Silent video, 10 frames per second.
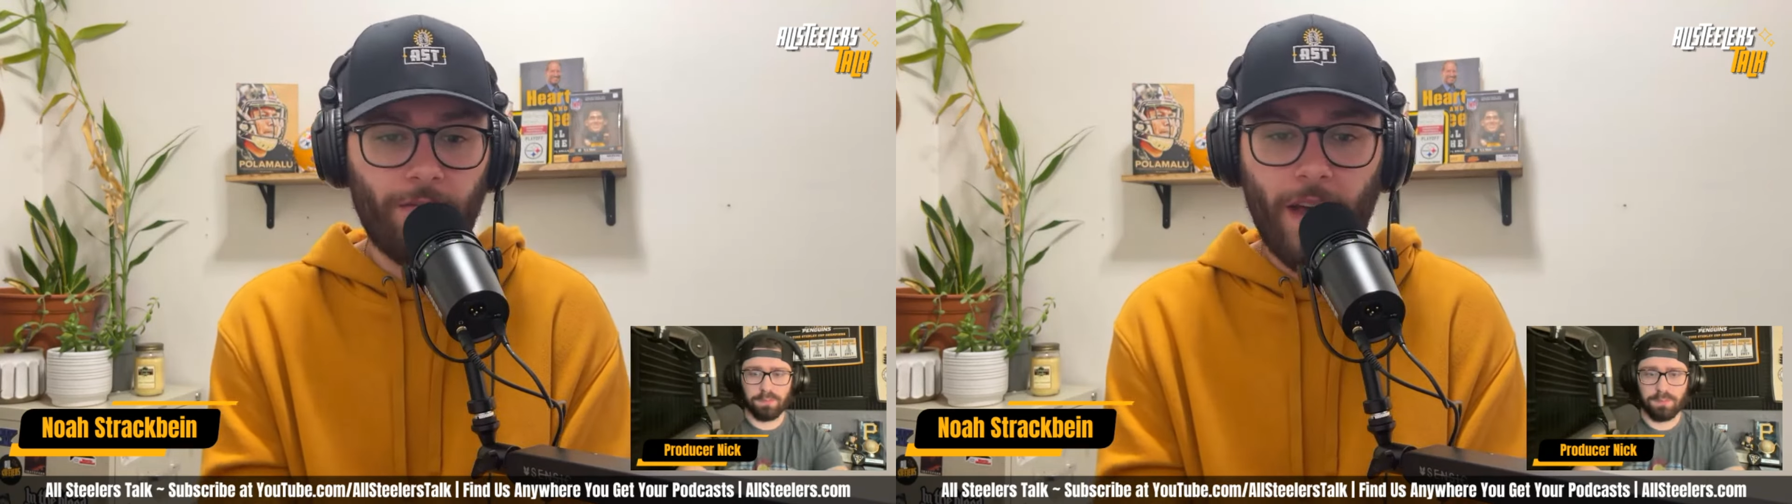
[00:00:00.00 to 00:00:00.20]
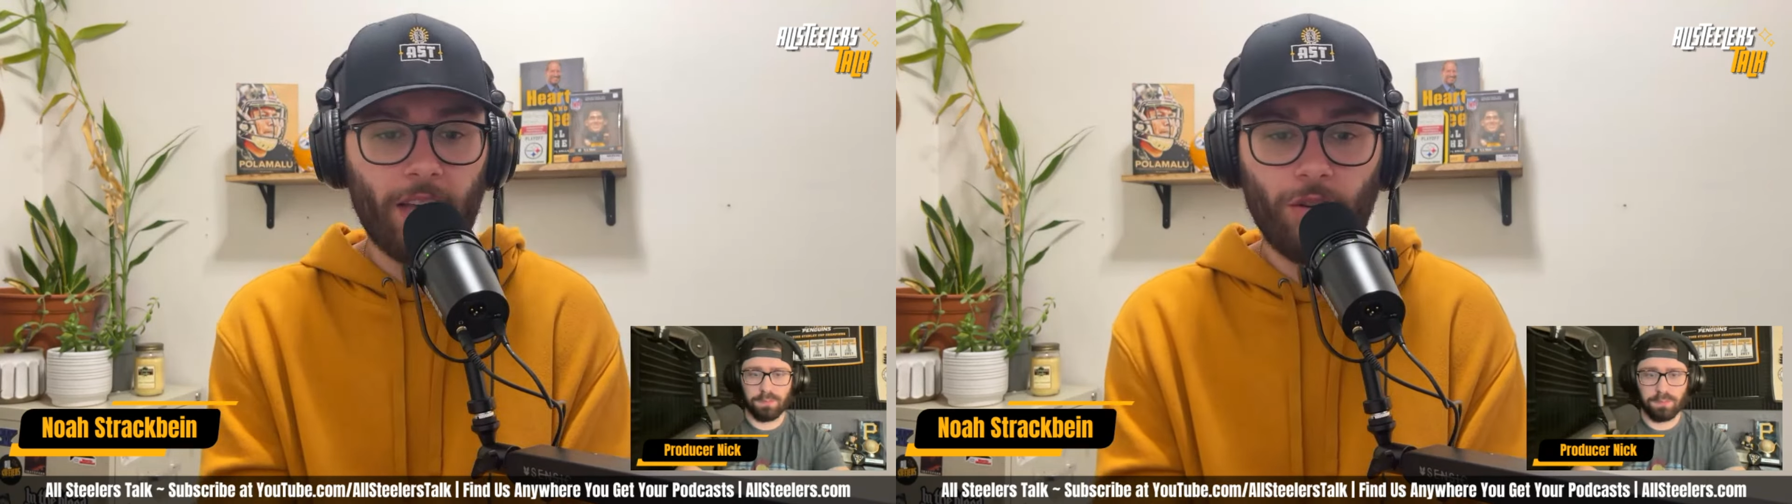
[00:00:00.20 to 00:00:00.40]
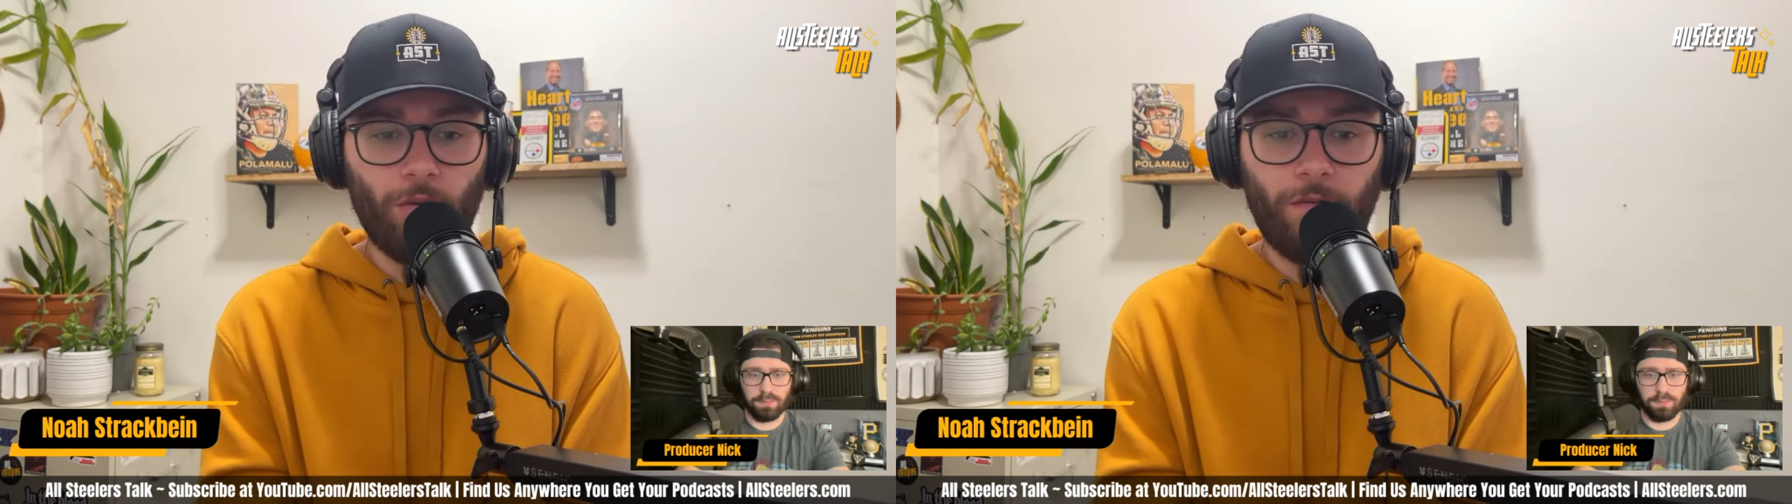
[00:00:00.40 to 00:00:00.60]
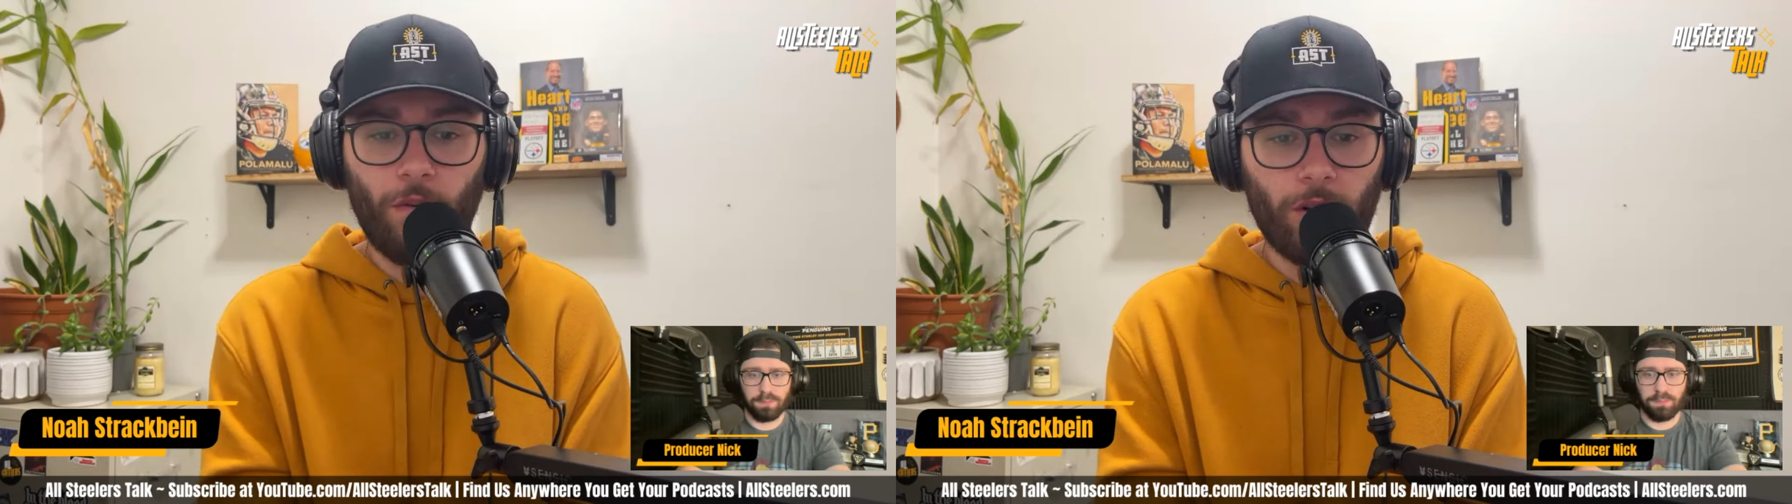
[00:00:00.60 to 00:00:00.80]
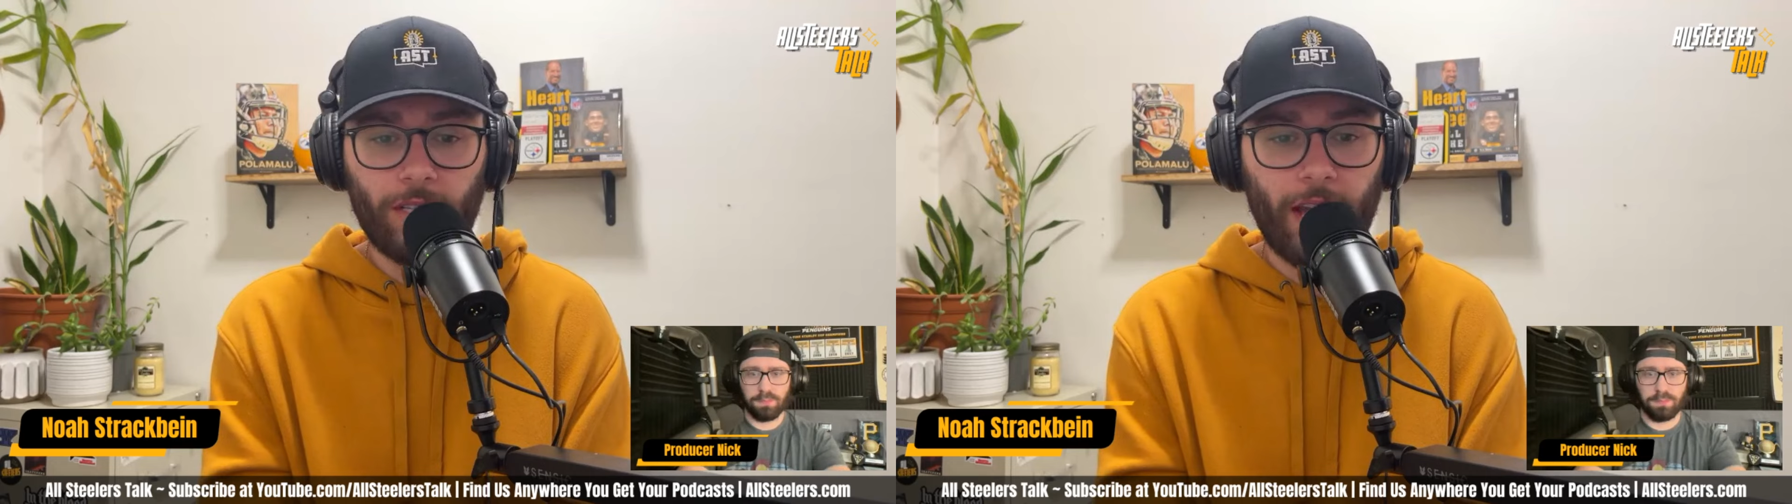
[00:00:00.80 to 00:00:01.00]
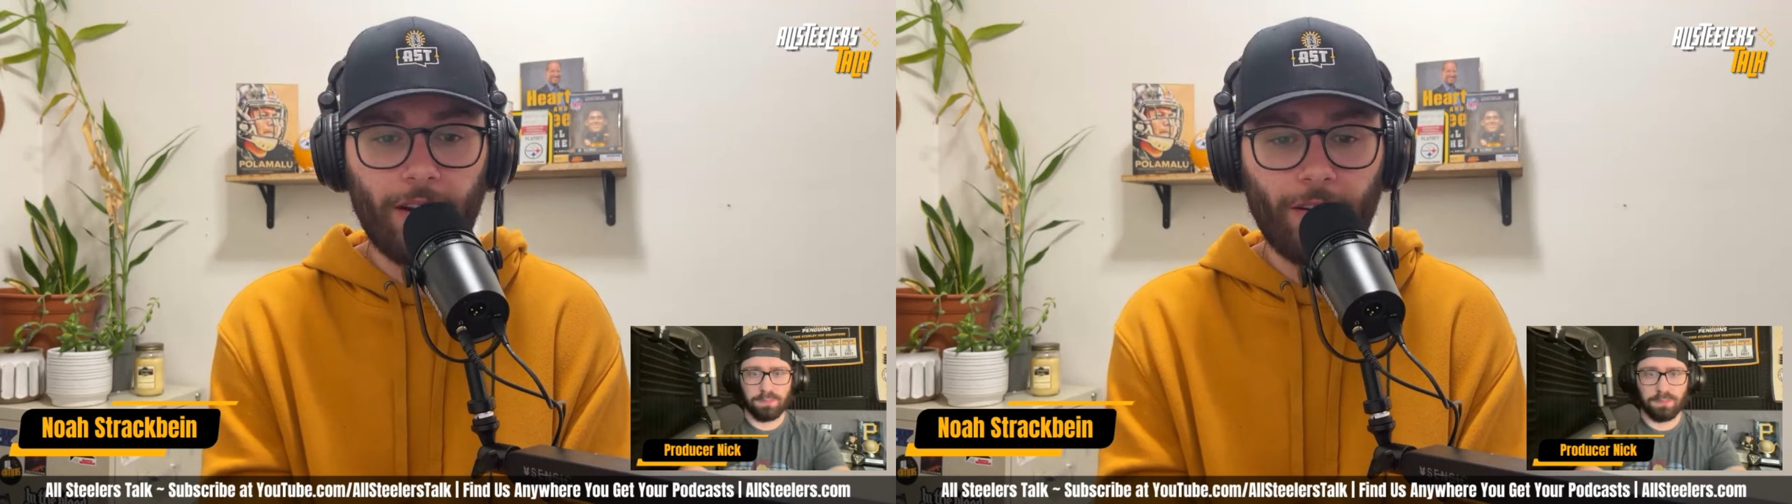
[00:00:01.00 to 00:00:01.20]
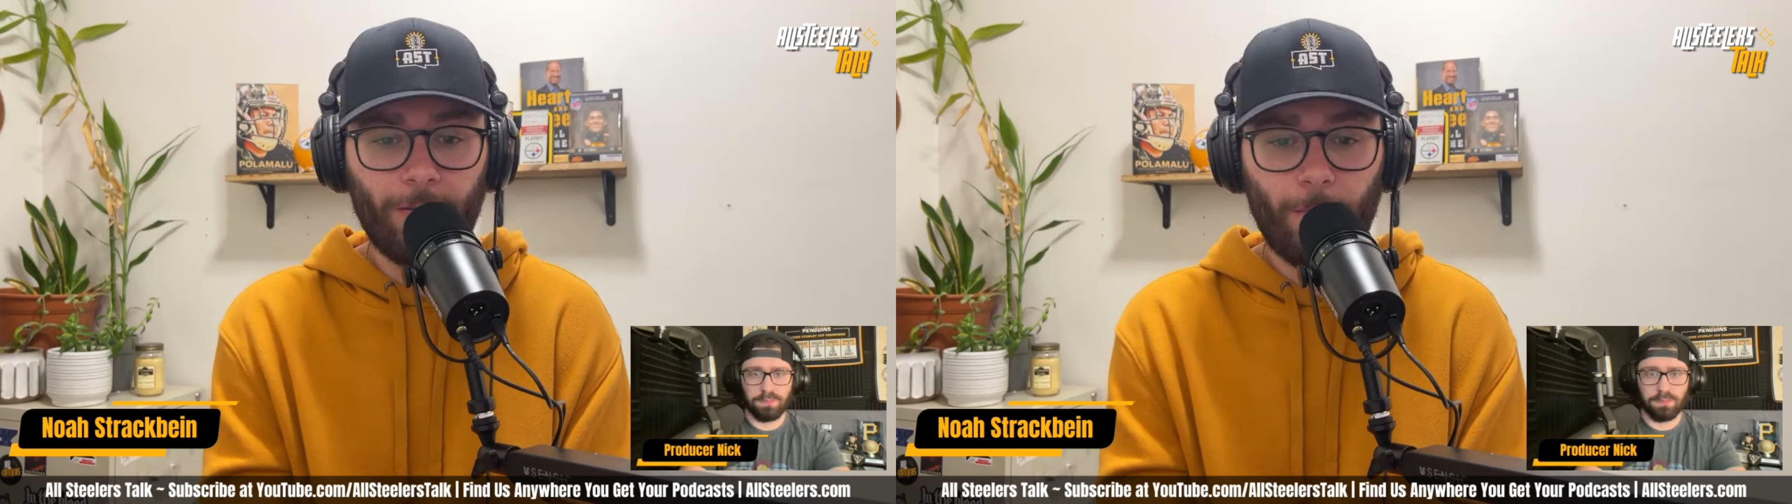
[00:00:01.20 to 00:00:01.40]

value for a center.